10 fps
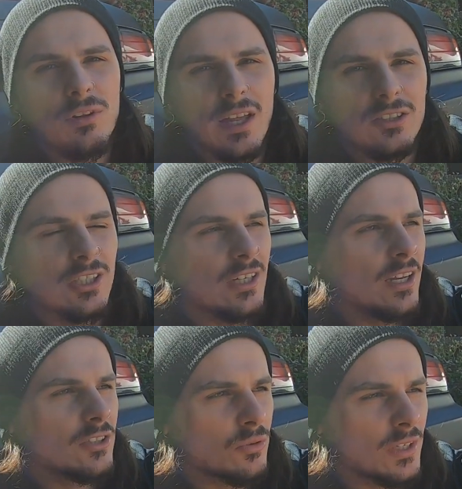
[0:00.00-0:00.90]
that shit. I
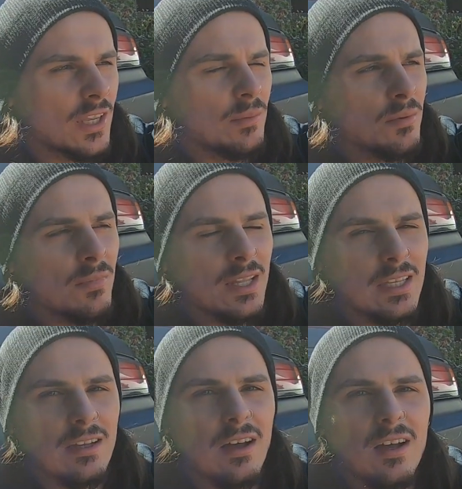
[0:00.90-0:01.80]
just want to keep it
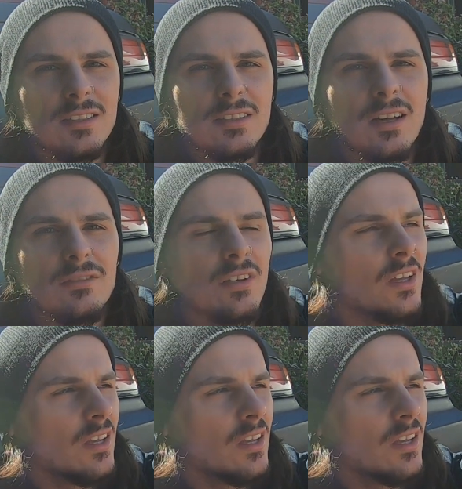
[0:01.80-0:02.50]
mainly car stuff.